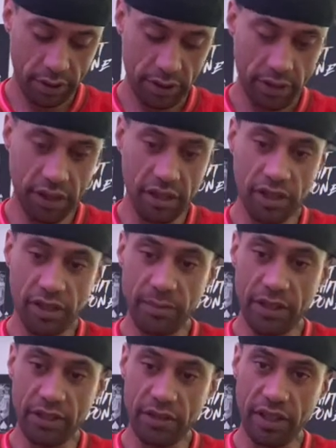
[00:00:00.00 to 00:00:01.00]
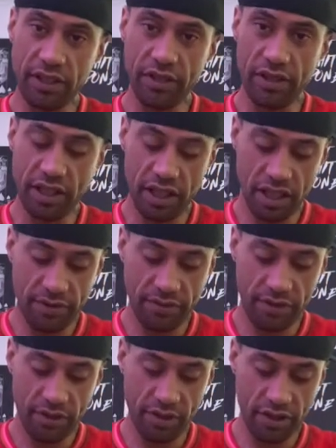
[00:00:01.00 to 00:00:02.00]
There's a lot of mental anxiety here for
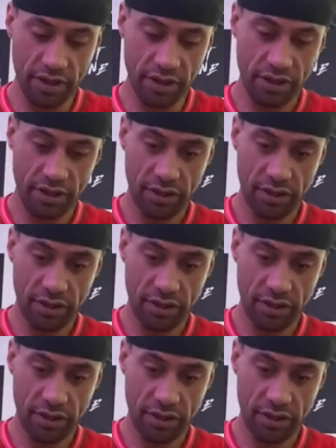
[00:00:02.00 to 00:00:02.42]
you guys.